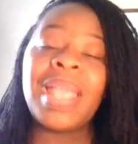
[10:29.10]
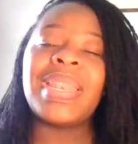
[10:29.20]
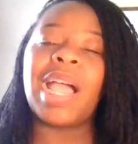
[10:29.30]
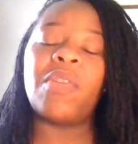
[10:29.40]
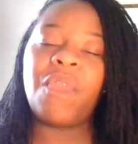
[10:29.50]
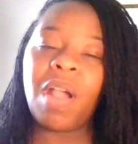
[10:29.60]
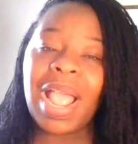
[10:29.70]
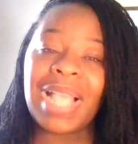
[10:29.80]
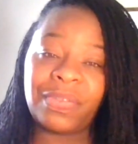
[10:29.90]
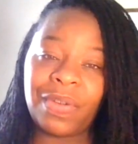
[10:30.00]
Now,
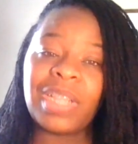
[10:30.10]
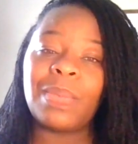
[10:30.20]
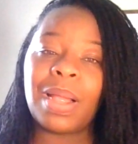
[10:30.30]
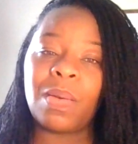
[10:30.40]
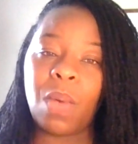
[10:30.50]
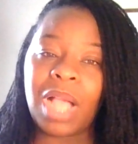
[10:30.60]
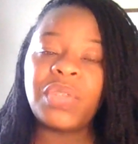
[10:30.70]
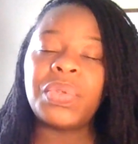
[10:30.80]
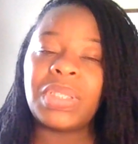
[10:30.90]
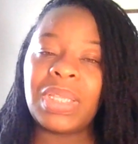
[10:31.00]
as far as my wash
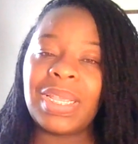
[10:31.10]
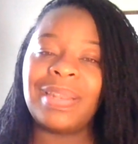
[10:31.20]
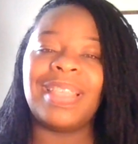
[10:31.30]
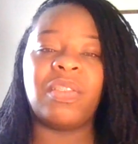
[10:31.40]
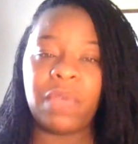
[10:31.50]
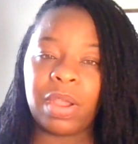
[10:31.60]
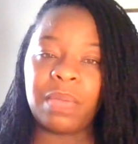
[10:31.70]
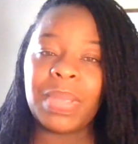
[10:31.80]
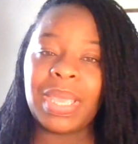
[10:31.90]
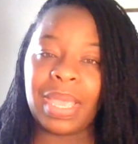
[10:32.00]
routine, in the very
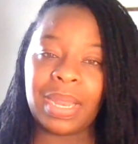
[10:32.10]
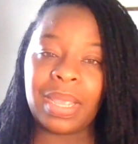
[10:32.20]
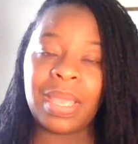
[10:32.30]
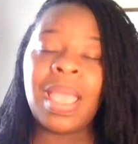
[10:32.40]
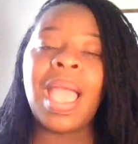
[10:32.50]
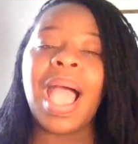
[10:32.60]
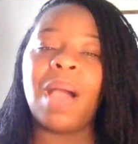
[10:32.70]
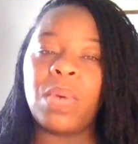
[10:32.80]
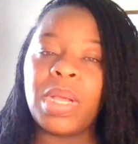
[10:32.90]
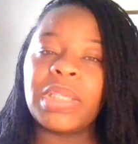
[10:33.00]
beginning, I
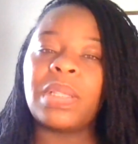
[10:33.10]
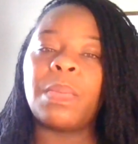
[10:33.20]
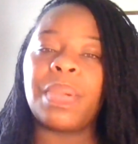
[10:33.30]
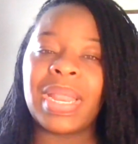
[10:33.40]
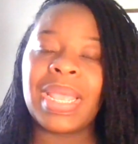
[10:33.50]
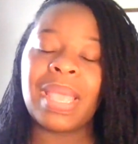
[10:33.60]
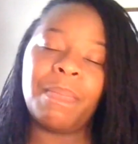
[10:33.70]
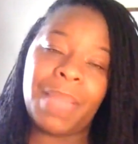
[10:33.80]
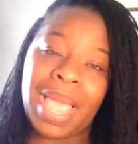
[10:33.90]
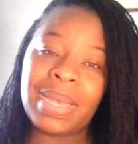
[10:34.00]
was braiding and
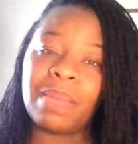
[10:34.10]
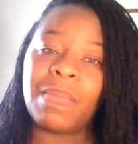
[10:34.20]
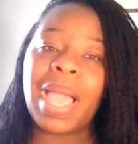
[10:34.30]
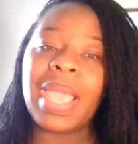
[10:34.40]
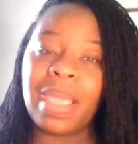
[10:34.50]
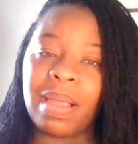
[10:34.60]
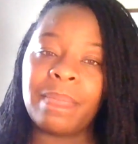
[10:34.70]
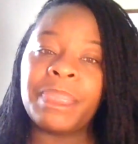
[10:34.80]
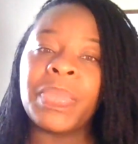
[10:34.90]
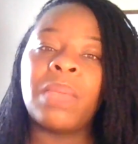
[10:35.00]
banding my hair
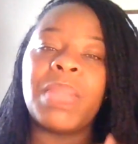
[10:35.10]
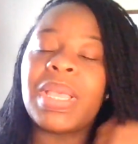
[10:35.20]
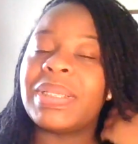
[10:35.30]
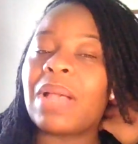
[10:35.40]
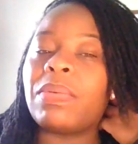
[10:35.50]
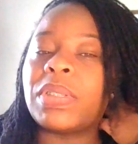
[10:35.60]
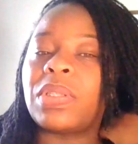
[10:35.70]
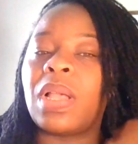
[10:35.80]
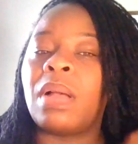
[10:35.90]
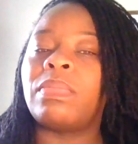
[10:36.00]
because I was,
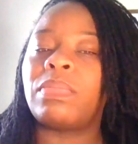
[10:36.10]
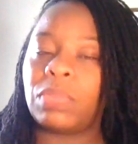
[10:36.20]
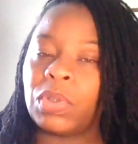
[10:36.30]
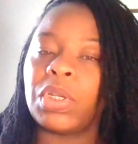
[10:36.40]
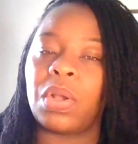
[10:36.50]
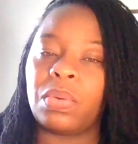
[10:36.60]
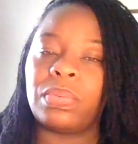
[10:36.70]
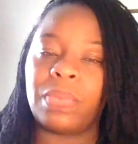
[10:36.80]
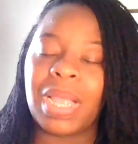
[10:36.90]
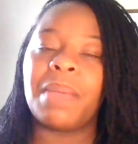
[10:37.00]

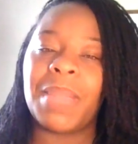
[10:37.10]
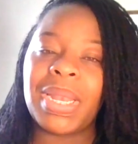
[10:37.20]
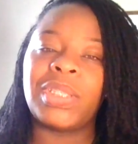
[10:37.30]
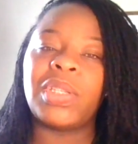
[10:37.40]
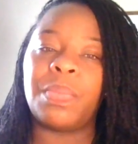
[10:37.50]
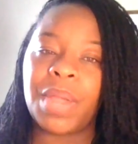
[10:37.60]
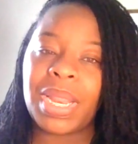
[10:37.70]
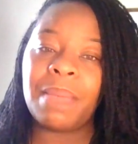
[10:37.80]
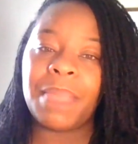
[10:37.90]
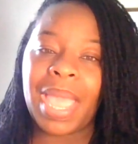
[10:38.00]
recommended to braid
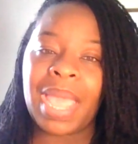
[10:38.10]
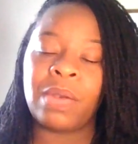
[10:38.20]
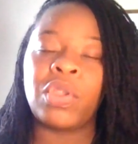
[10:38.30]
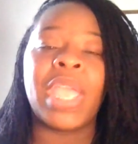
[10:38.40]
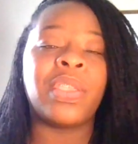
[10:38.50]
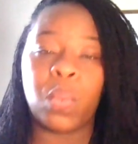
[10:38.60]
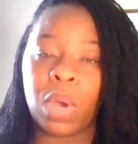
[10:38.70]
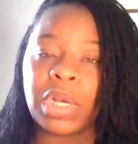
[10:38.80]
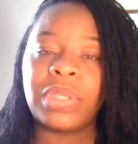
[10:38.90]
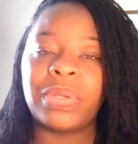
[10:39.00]
and band. And you
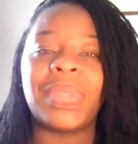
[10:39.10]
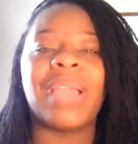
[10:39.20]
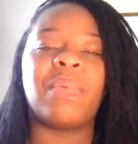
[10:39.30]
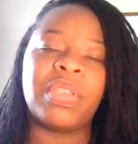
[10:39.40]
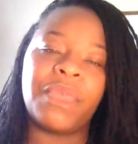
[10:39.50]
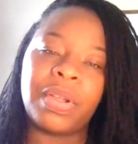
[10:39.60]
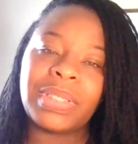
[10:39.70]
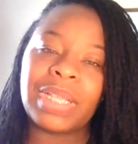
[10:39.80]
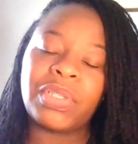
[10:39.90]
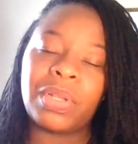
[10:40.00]
want to do that when you first
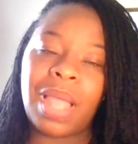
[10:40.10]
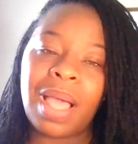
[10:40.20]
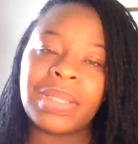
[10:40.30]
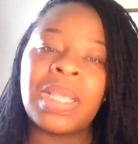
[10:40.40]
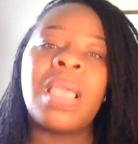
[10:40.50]
get your locks,